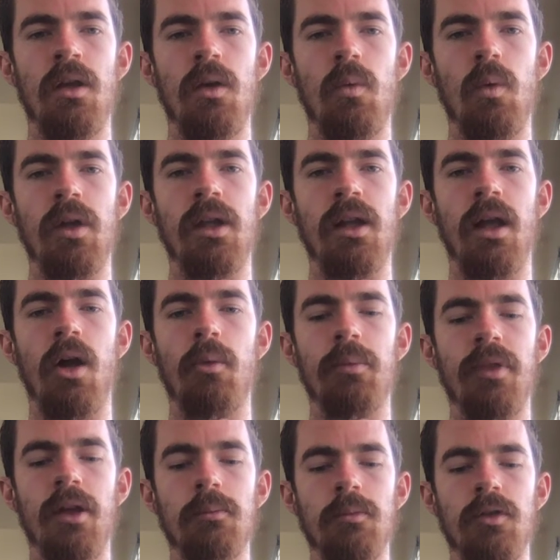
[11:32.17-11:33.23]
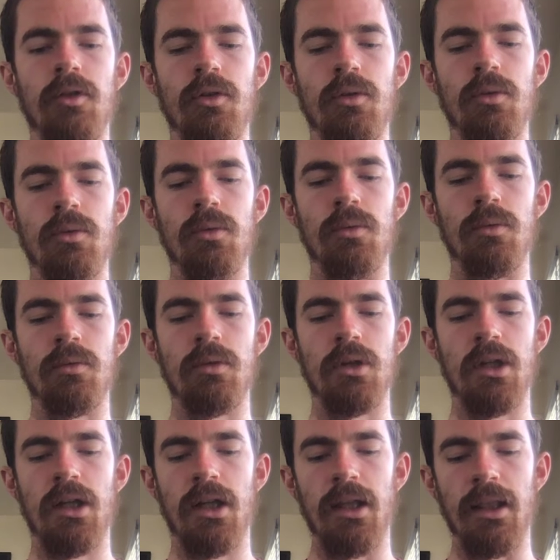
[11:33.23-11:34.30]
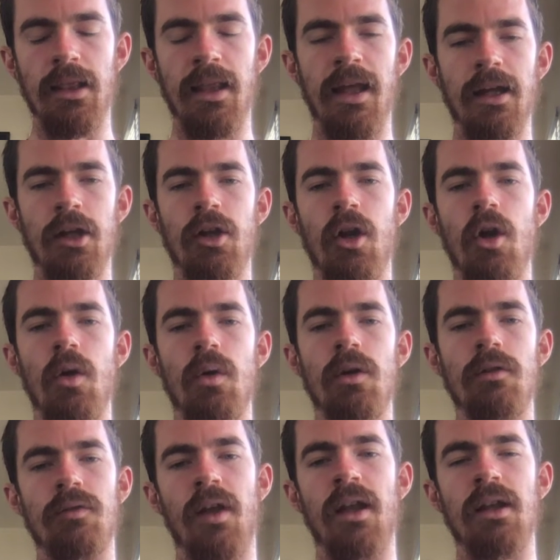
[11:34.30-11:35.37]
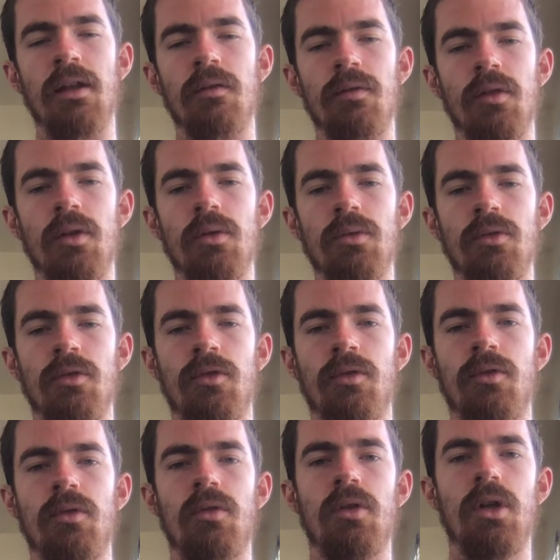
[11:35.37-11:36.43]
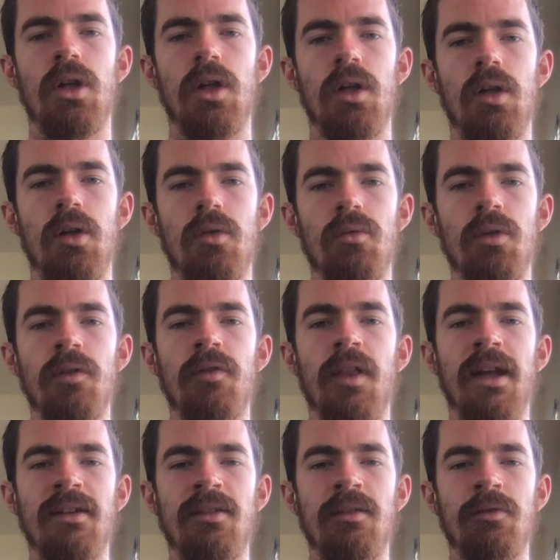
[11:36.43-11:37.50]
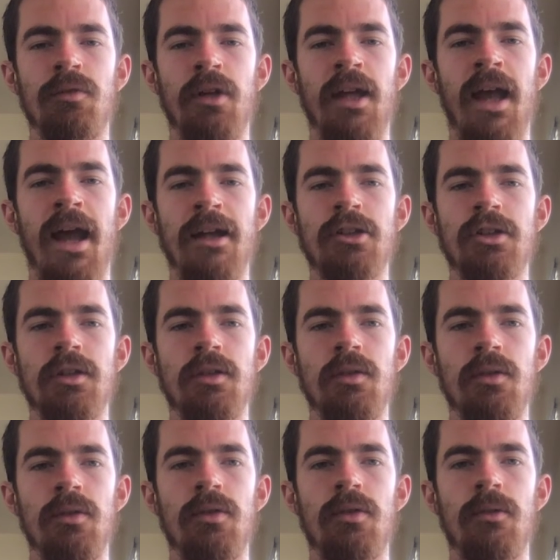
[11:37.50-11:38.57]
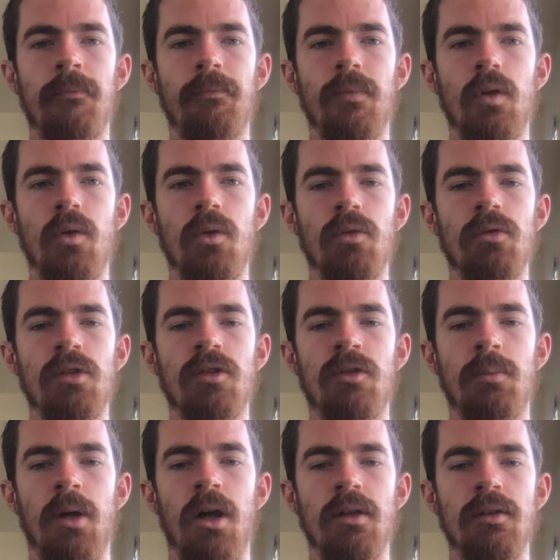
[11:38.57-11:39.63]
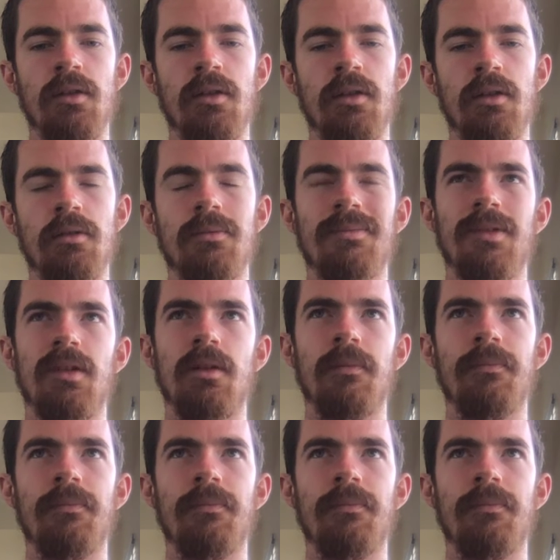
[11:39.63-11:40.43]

we can help them to let go of any of those reflexive reactions or responses.